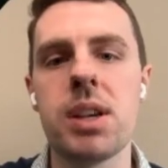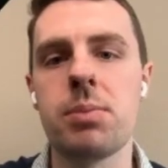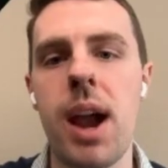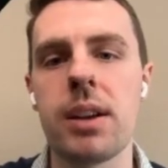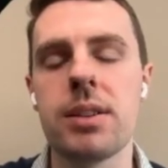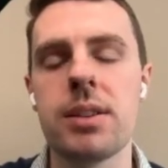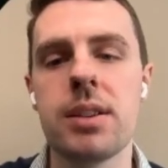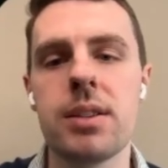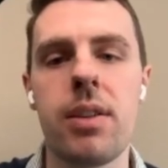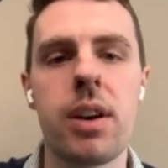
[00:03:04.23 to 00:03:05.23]
best
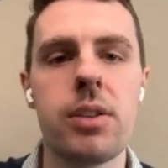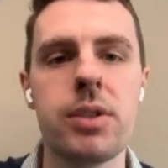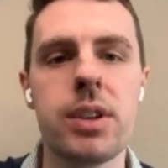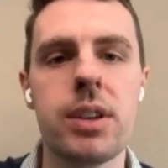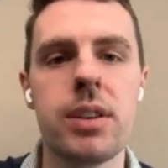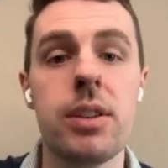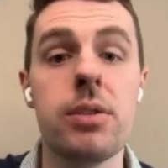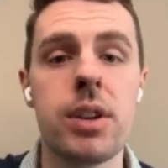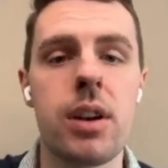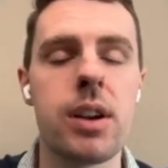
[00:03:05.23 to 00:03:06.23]
practices of our using
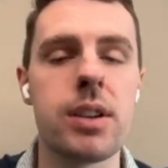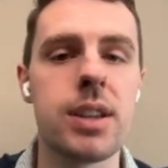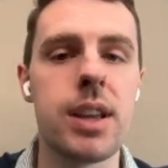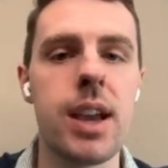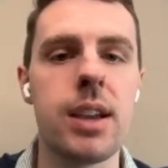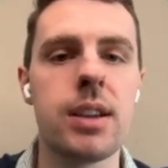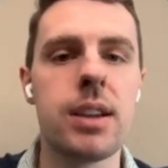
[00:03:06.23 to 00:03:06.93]
our SDK.